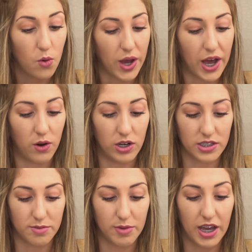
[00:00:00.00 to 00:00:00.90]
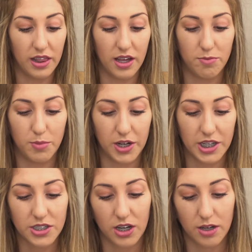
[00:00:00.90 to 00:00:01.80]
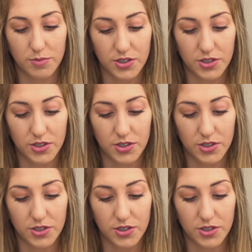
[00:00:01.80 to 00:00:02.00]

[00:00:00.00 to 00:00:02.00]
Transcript: Wow, awesome. I love body scrubs,